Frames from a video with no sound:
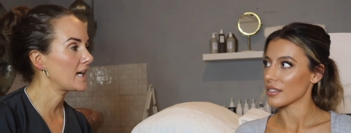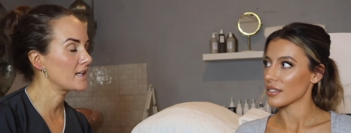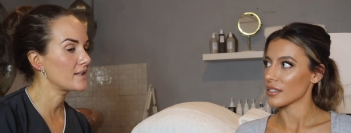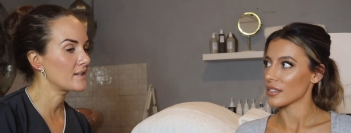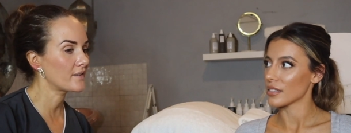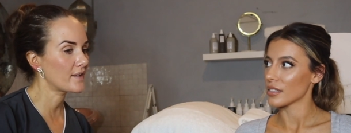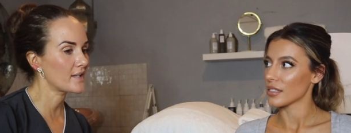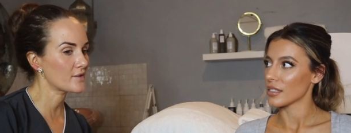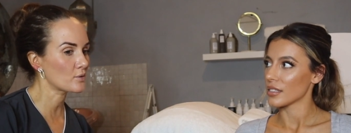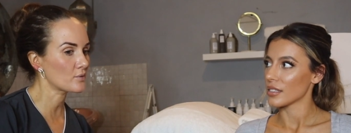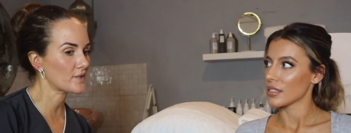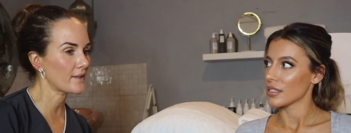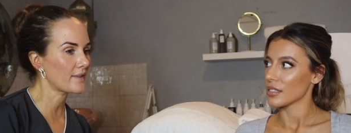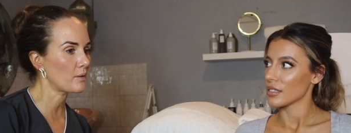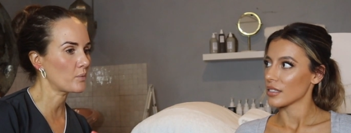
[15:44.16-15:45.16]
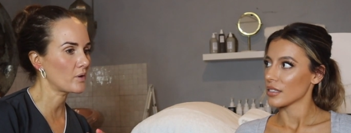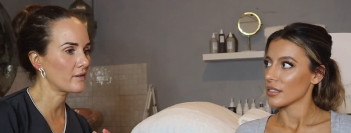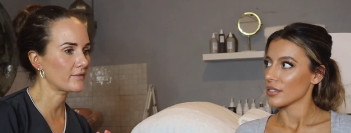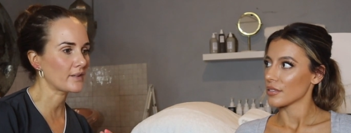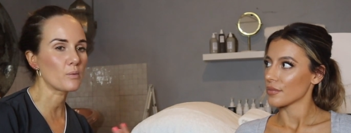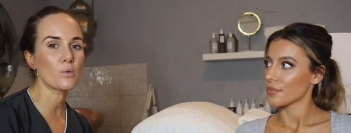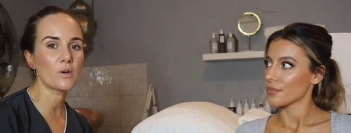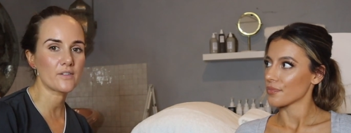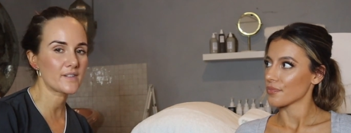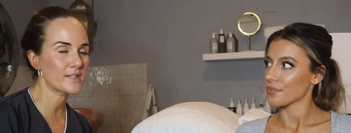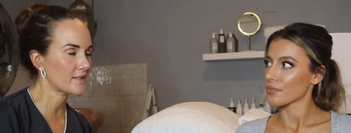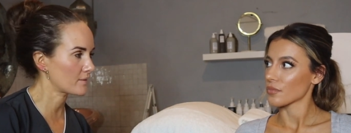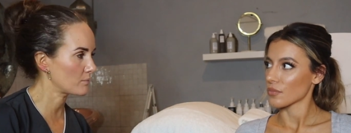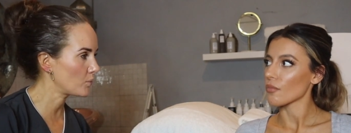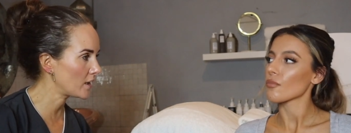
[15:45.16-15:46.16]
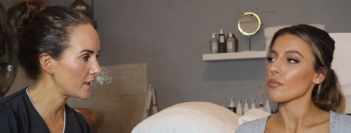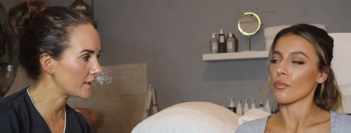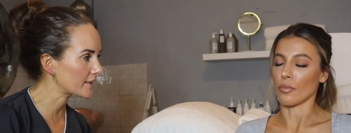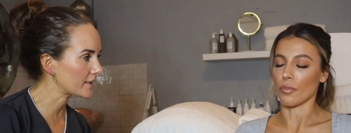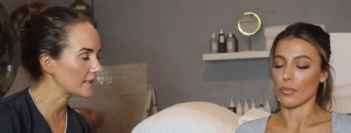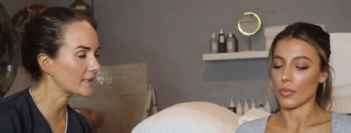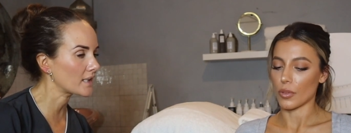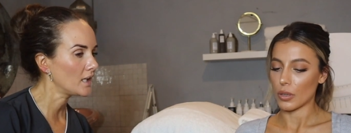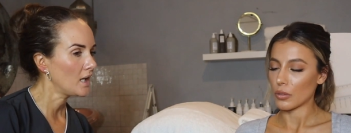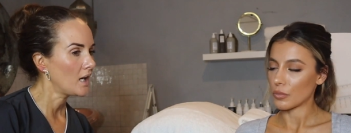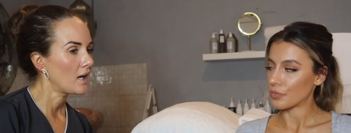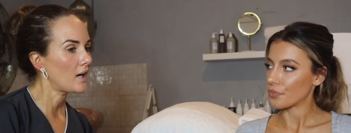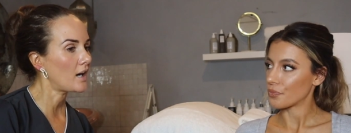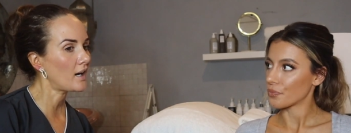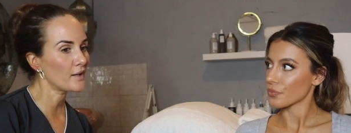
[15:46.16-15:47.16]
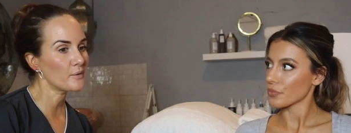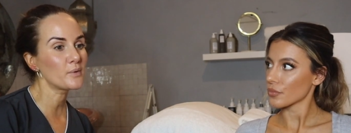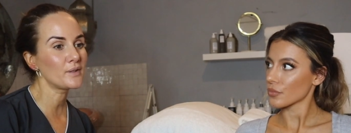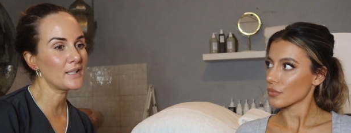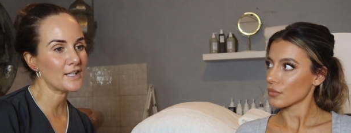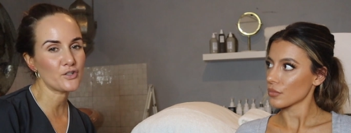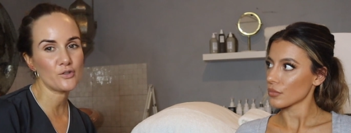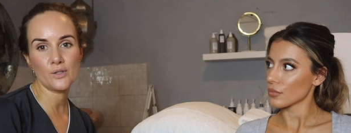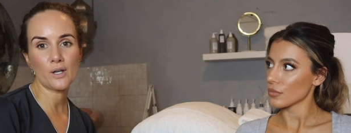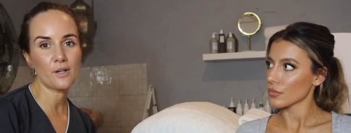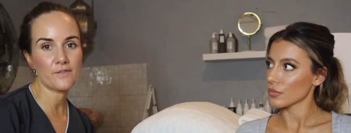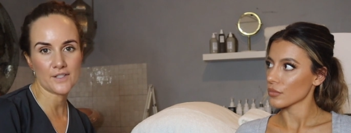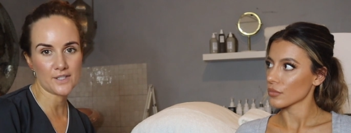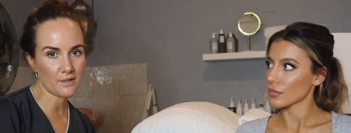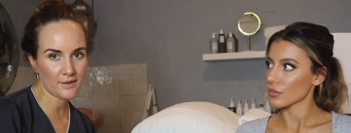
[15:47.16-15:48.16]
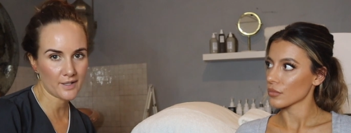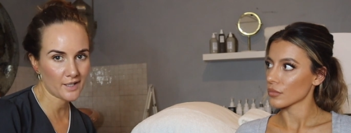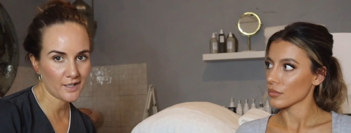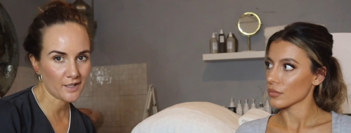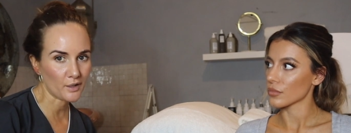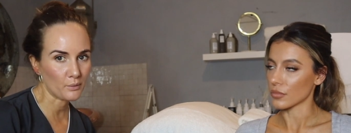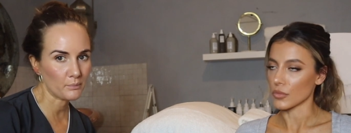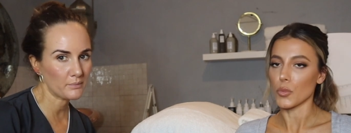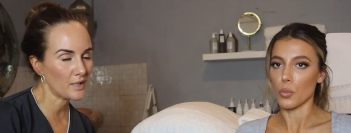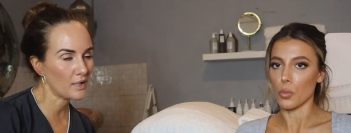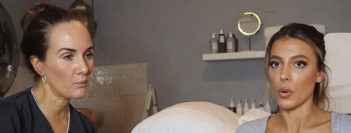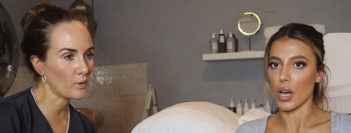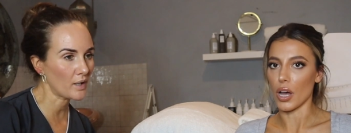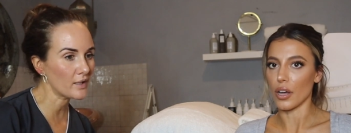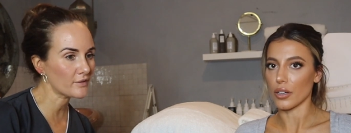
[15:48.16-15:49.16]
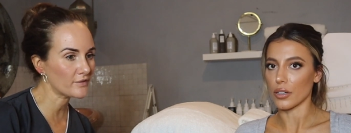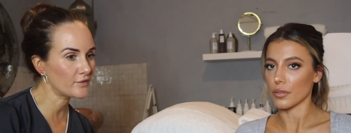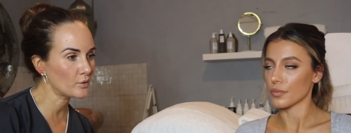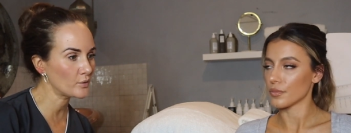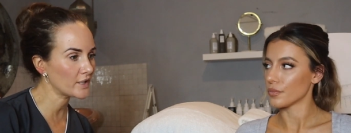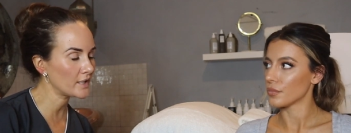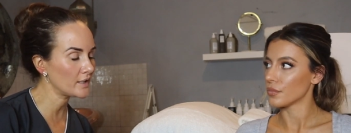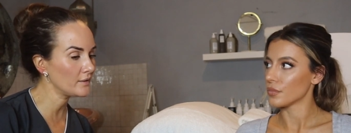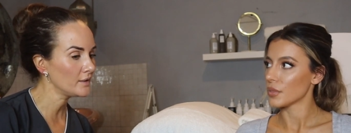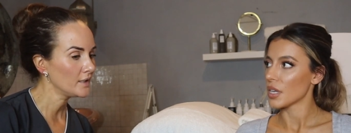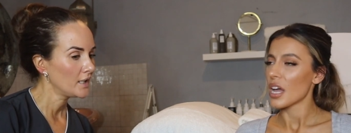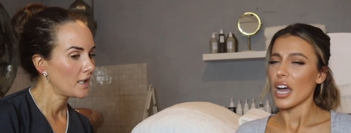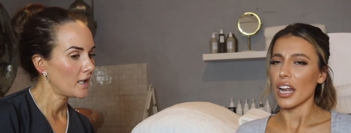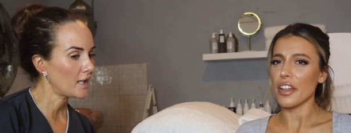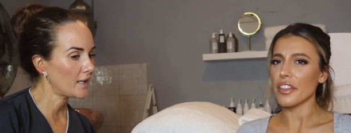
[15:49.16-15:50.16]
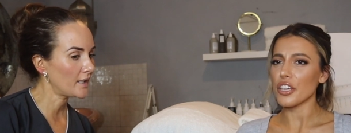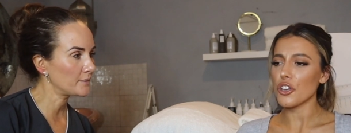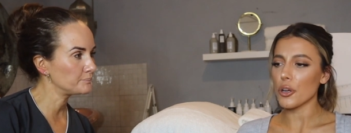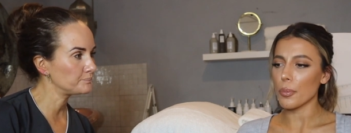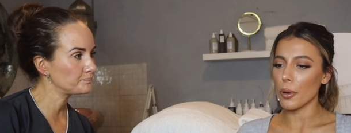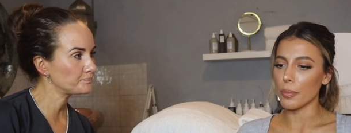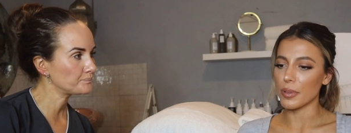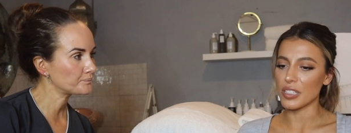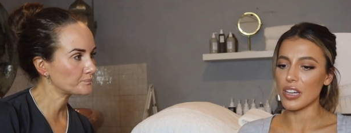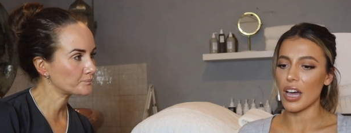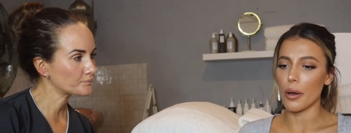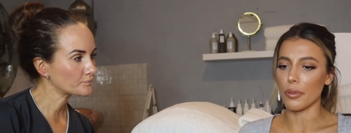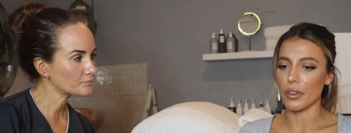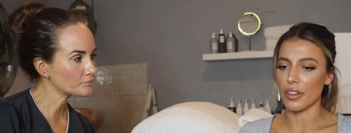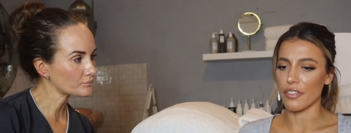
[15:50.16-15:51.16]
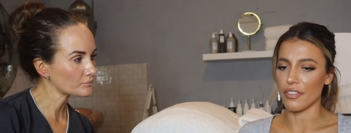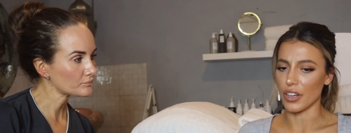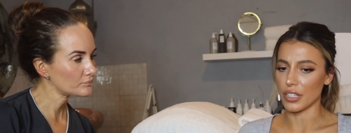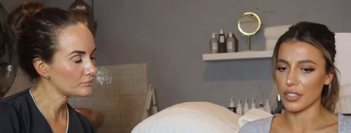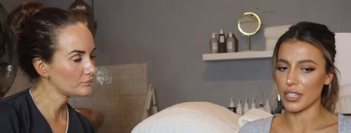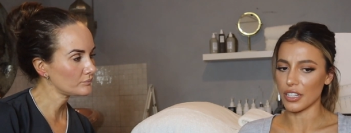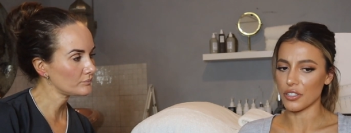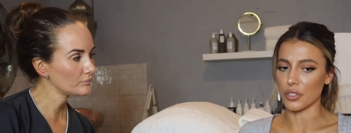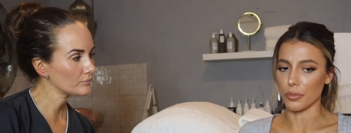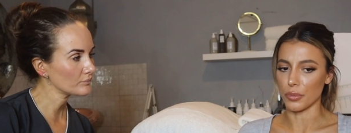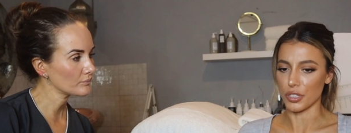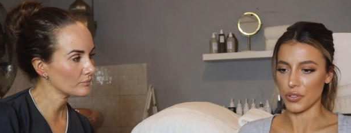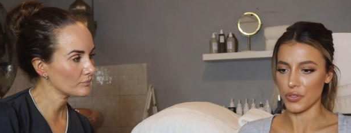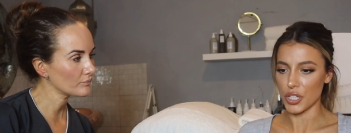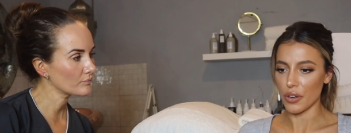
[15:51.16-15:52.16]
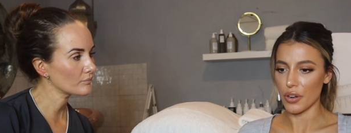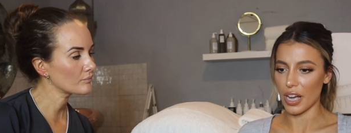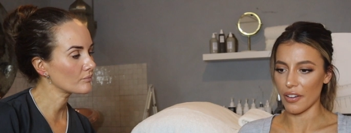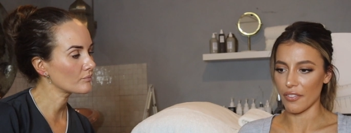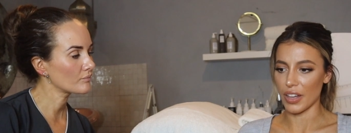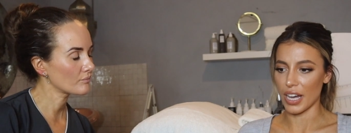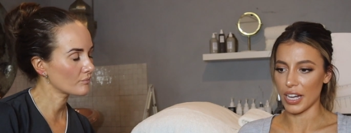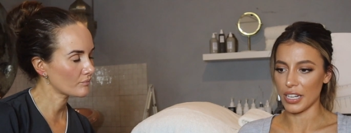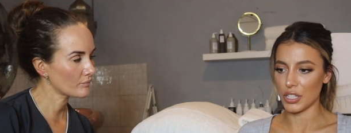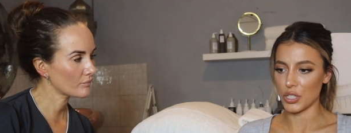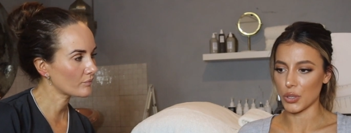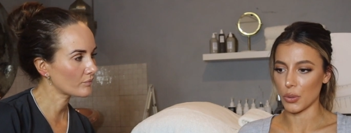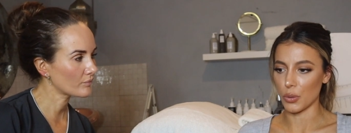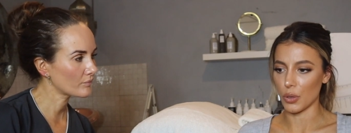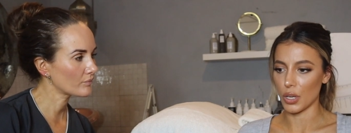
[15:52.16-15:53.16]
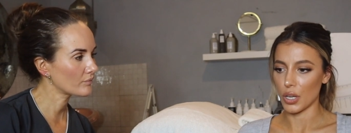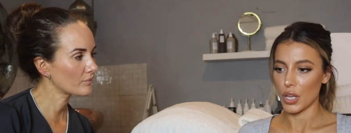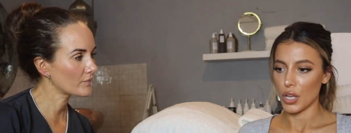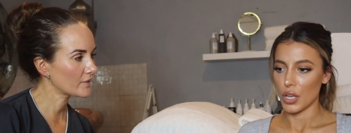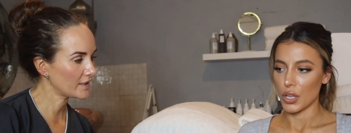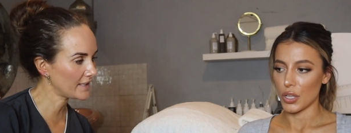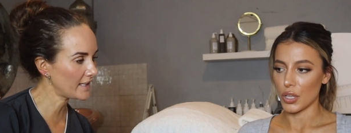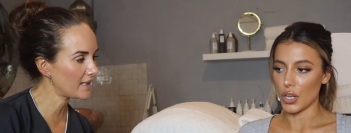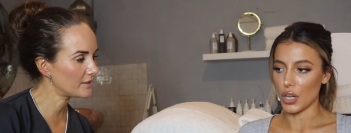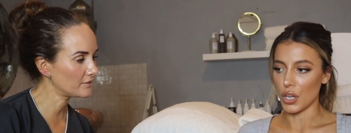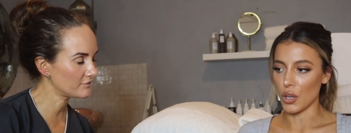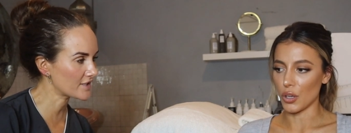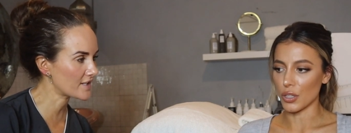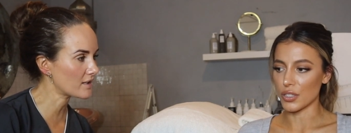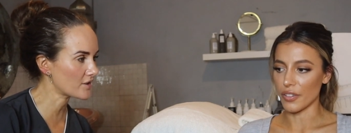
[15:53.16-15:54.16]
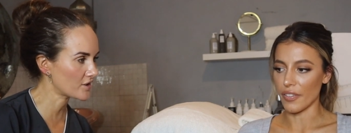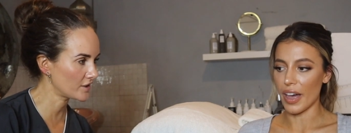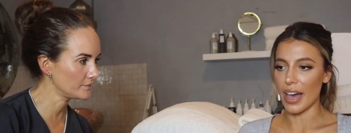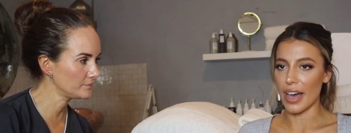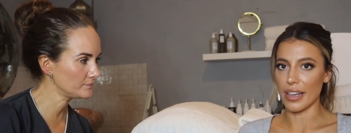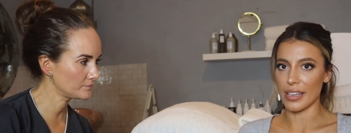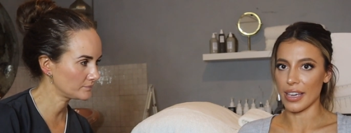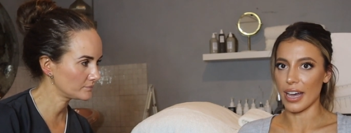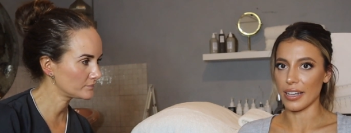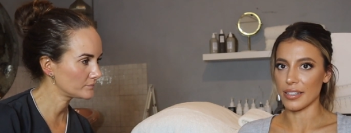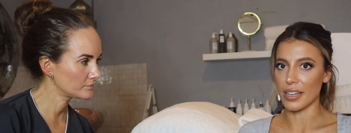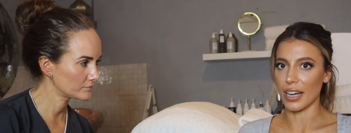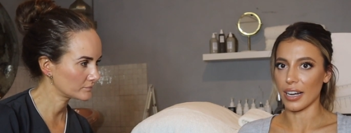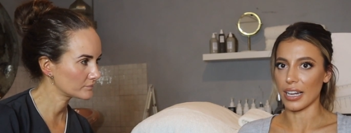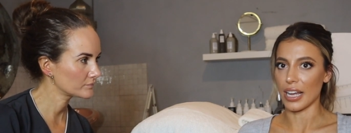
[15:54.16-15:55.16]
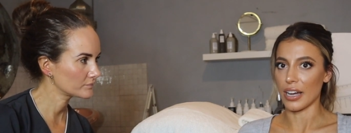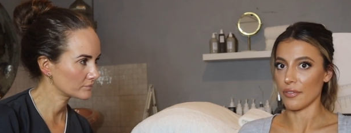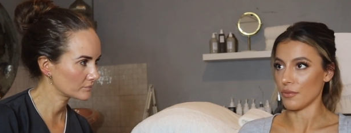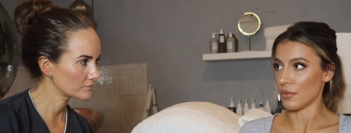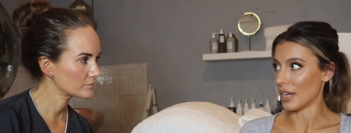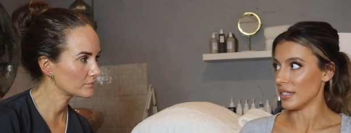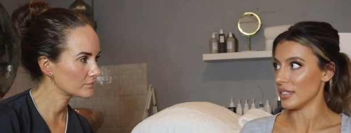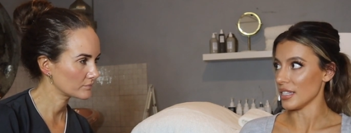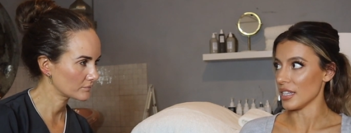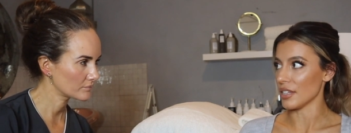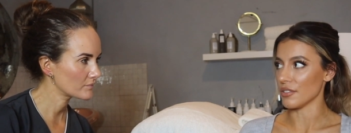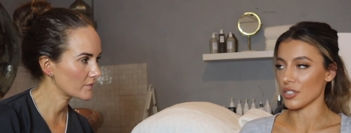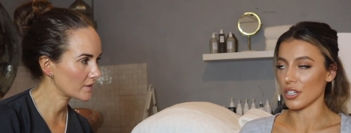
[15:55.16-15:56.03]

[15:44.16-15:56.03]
Speaker 1: And there's also that worry of like, what if it doesn't work? Mm. Like I will let you know if I don't think it'll, it'll work. work. for you.
Speaker 2: And I think um, you can probably tell within the first session because if you don't have that initial yeah reduction, hair, yeah, exactly, and, and see the